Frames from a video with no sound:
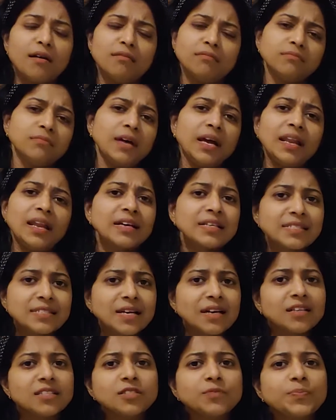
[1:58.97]
Alexa
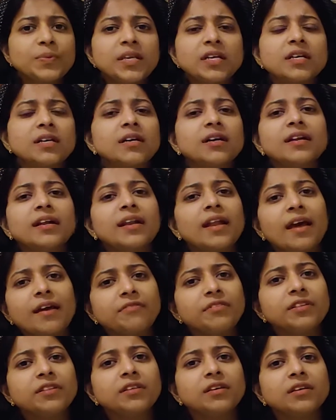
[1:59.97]
speaker and
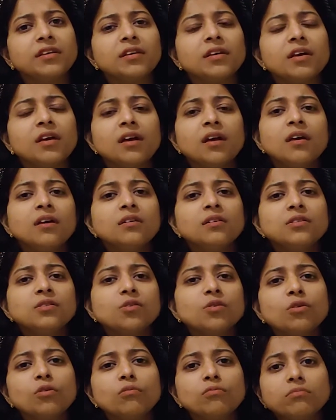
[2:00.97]
everything.
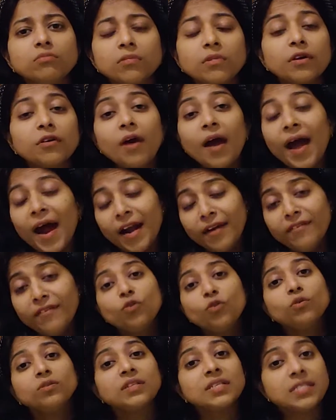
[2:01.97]
So had we
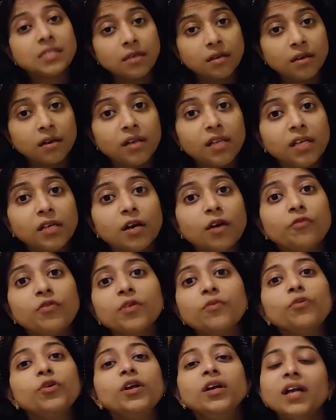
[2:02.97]
this earlier, we
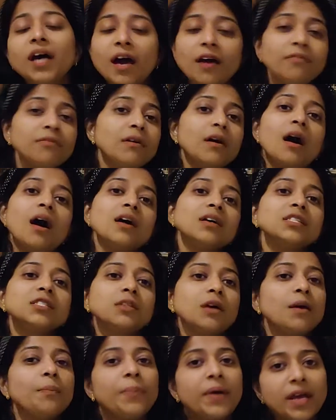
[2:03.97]
wouldn't have asked
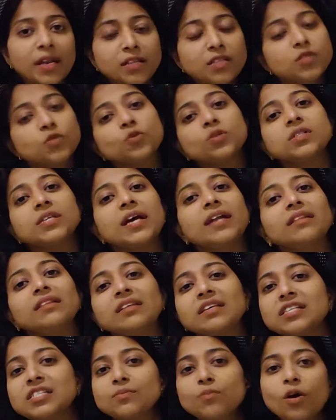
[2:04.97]
our parents to send
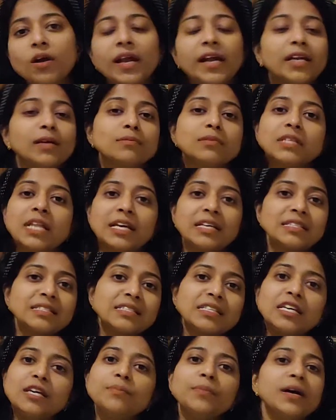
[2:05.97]
these small items like
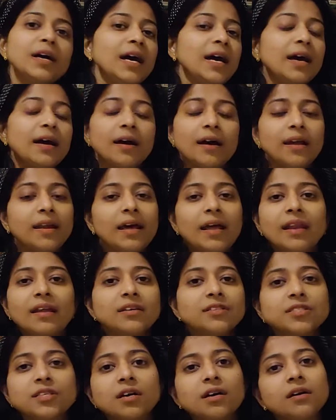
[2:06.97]
steamer and
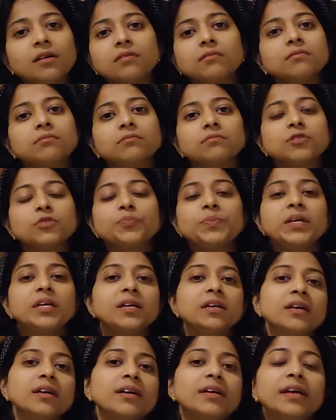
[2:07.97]
Alexa
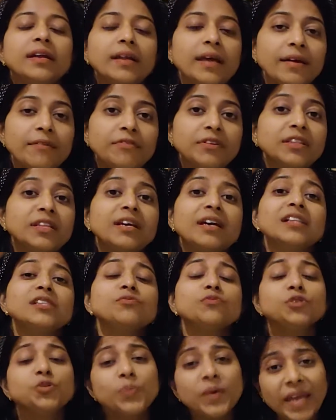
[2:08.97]
speaker and everything else
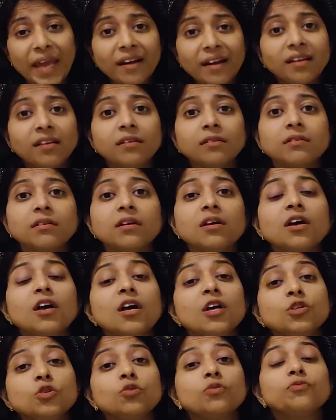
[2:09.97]
which we get here.
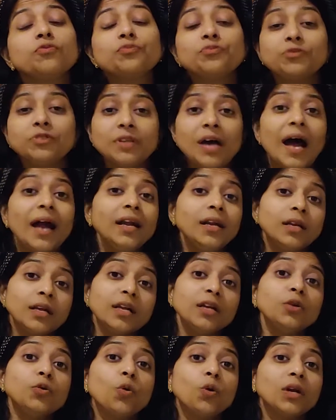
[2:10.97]
So that in
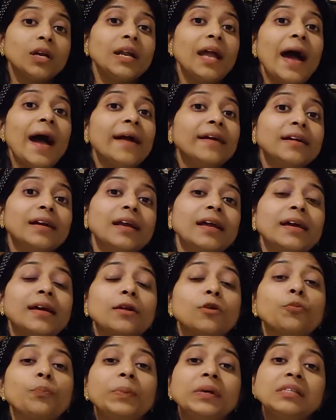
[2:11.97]
total added like
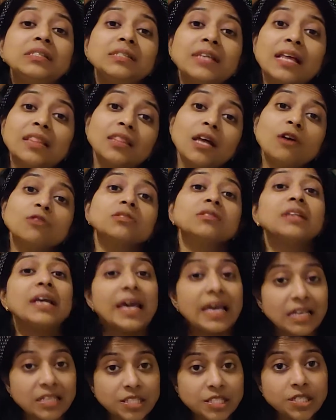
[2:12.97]
rupees 10,000
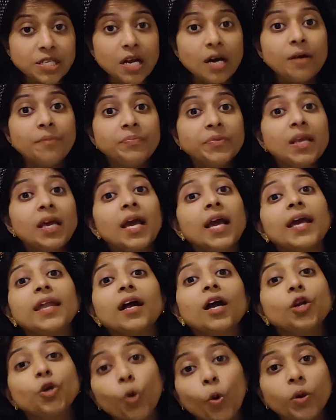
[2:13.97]
extra in our
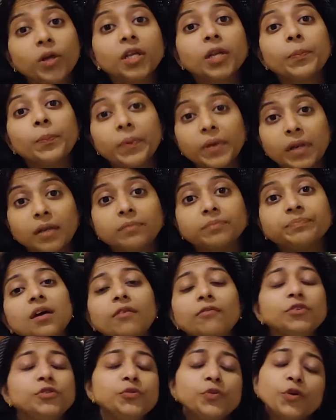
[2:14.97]
total bill,
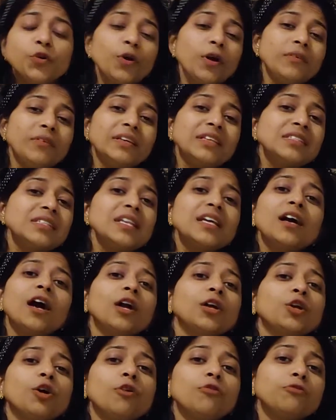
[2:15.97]
which we could have easily cut
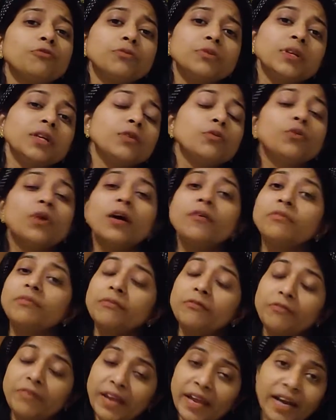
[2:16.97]
off. It would have
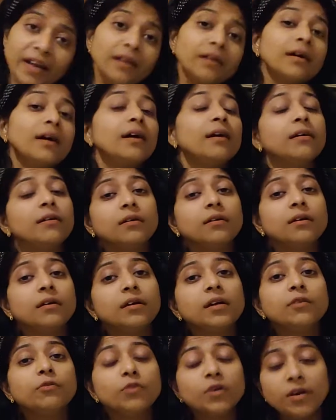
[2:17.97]

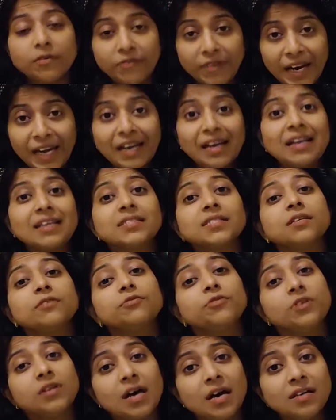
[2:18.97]
weighed lesser for
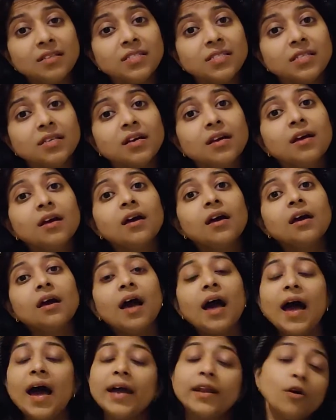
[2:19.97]
us,
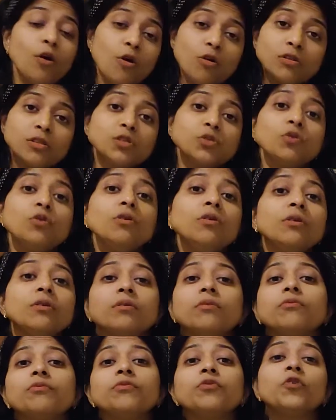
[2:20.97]
and also
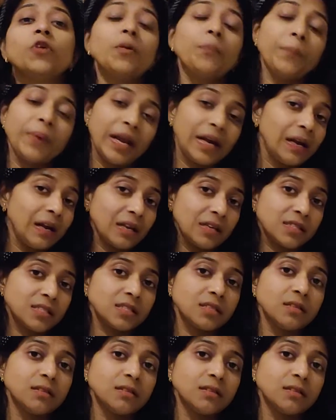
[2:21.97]
we would have paid less.